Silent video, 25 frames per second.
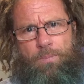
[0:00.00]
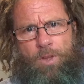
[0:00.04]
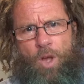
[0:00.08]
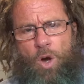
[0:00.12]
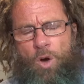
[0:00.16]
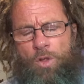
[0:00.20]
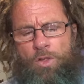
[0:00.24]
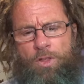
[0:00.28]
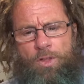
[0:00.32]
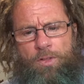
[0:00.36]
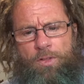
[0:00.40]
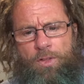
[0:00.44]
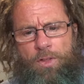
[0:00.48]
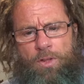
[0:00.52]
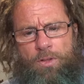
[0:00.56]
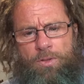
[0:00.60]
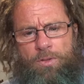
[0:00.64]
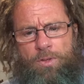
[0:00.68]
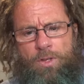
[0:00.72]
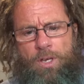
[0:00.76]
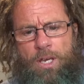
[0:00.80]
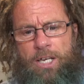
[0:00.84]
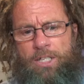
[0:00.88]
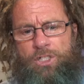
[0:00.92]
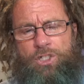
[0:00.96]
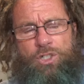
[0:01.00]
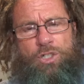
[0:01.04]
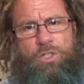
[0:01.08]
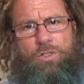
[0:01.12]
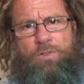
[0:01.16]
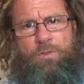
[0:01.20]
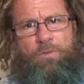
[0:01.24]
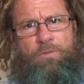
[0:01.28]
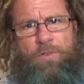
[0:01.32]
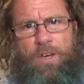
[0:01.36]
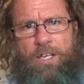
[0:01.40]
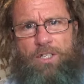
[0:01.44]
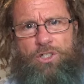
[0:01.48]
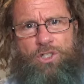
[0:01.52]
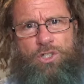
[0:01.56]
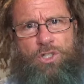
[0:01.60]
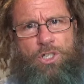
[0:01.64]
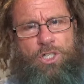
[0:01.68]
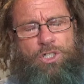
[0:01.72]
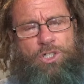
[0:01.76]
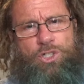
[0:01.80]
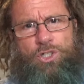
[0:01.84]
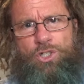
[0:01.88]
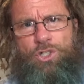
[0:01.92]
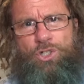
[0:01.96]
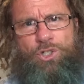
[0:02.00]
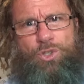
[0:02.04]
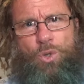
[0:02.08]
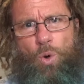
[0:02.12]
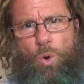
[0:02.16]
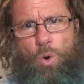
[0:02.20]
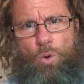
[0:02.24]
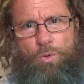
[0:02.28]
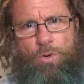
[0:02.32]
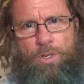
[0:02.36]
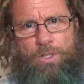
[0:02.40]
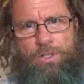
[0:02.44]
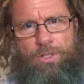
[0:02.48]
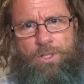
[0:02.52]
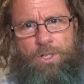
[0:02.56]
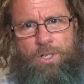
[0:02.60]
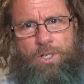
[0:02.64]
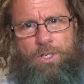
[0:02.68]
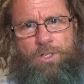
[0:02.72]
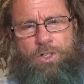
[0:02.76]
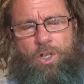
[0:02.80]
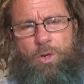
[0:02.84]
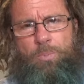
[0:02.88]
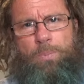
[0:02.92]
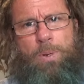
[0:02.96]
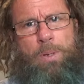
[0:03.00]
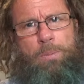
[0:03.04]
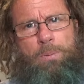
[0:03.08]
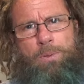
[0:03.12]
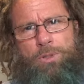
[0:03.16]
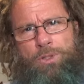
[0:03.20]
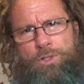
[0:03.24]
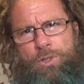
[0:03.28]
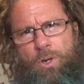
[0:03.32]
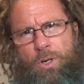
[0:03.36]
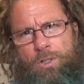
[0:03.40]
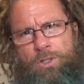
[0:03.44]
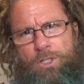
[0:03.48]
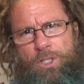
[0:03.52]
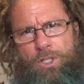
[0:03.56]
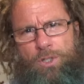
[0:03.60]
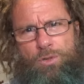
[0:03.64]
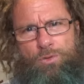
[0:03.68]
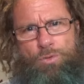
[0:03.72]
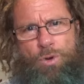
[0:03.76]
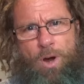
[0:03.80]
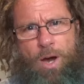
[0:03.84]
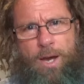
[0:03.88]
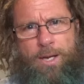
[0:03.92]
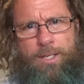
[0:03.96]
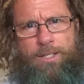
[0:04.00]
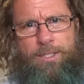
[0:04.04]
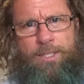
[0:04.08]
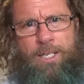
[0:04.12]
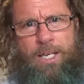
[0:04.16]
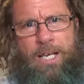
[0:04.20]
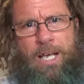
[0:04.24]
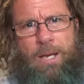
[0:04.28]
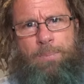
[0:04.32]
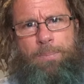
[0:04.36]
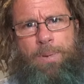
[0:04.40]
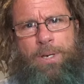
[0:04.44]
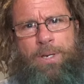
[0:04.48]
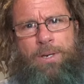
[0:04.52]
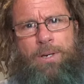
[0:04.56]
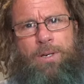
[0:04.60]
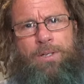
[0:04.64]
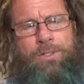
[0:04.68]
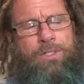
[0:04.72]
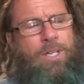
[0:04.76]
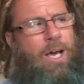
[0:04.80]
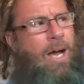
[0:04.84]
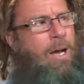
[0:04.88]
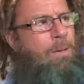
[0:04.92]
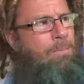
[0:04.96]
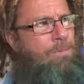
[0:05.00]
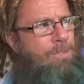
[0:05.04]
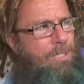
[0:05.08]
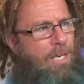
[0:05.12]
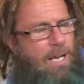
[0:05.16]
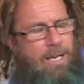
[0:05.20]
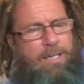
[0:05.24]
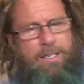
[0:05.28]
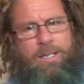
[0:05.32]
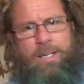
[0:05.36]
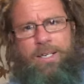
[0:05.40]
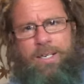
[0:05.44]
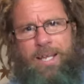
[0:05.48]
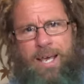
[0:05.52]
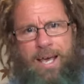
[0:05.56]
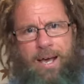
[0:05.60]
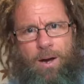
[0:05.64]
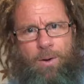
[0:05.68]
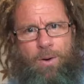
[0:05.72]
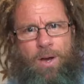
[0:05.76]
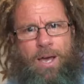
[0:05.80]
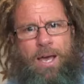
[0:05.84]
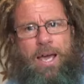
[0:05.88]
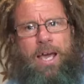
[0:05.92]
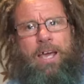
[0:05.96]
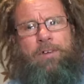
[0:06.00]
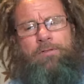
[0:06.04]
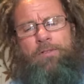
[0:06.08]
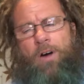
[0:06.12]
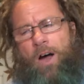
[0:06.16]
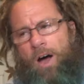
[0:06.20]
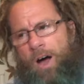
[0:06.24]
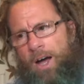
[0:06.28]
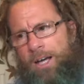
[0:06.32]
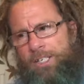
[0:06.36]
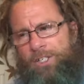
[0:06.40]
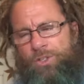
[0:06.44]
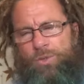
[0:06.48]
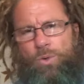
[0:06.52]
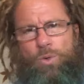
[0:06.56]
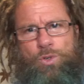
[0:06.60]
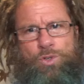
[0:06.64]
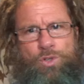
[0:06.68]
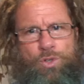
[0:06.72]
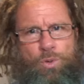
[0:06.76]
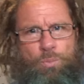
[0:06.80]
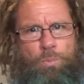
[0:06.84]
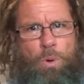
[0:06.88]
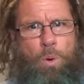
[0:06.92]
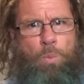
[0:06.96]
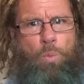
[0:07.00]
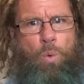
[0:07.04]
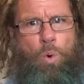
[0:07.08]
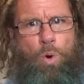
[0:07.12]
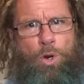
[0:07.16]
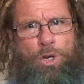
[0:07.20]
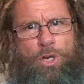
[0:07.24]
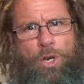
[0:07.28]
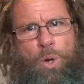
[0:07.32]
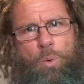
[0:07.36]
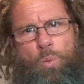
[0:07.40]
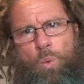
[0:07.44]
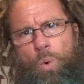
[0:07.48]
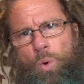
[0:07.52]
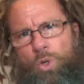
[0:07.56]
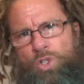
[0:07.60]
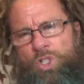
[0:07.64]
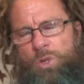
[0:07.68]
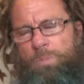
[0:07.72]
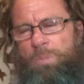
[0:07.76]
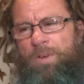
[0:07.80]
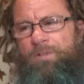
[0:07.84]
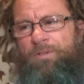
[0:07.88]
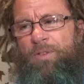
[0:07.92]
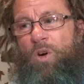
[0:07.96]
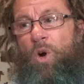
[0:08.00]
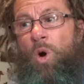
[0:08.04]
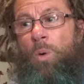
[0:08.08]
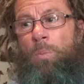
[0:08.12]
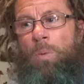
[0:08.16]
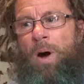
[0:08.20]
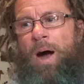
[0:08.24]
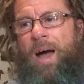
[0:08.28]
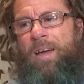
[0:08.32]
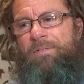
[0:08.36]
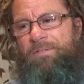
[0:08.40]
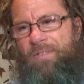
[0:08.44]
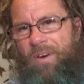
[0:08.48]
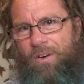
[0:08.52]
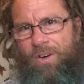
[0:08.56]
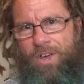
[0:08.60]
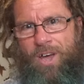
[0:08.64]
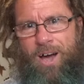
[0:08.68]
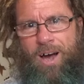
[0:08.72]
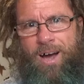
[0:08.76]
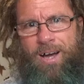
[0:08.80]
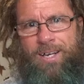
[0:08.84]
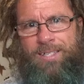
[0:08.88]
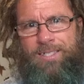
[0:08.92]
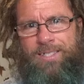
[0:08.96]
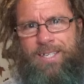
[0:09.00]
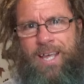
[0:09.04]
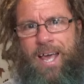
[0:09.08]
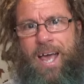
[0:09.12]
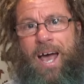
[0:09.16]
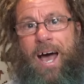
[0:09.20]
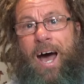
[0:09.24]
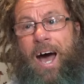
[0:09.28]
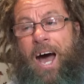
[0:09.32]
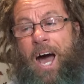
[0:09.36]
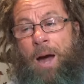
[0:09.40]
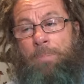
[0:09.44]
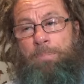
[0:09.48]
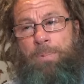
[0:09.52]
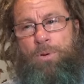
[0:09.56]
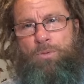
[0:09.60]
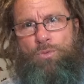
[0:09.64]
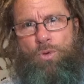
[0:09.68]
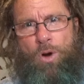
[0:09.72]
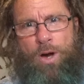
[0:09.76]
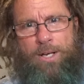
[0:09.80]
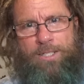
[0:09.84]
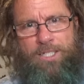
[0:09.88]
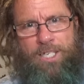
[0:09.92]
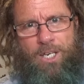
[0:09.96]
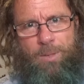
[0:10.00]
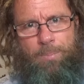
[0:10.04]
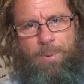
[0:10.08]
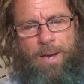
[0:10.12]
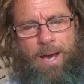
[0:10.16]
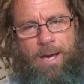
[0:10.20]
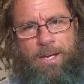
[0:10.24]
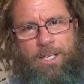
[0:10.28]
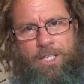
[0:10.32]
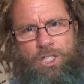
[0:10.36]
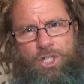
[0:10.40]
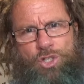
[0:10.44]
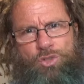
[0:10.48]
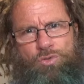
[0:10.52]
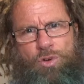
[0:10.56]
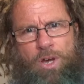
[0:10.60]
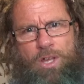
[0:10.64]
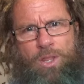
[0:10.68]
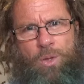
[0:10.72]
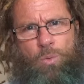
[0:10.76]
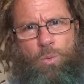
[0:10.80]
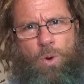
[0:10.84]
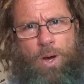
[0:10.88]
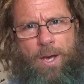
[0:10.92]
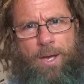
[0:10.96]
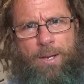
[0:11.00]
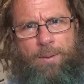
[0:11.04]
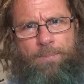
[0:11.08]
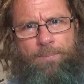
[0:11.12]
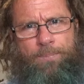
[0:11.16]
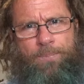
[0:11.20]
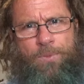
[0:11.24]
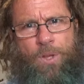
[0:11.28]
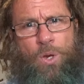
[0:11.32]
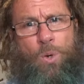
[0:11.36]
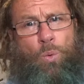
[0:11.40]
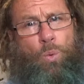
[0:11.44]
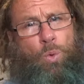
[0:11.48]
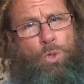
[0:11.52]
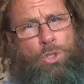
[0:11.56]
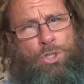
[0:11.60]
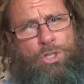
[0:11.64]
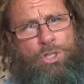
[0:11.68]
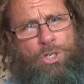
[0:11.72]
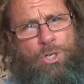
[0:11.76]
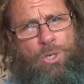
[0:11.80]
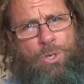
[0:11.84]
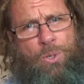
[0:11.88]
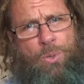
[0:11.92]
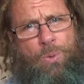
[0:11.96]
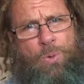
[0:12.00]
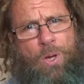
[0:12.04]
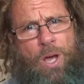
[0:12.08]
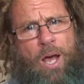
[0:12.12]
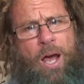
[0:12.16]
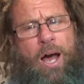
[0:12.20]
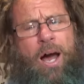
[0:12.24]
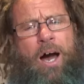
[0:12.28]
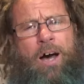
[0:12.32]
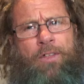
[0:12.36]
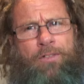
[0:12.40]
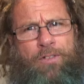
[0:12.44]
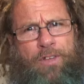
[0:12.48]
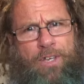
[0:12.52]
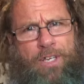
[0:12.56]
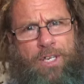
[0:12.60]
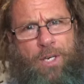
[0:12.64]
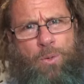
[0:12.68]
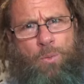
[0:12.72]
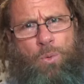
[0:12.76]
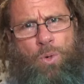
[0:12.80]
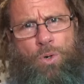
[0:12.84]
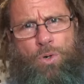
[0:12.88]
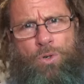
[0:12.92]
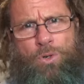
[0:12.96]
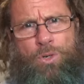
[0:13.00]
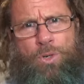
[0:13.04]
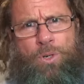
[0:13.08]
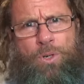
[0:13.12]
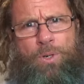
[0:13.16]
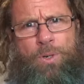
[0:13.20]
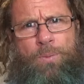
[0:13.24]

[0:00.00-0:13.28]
other than it's just fiction, it's just stories that people started to write. Because I'm telling you now, if I saw someone walking on water before my very eyes, I'd be writing about it straight away. Wouldn't you? I think you would.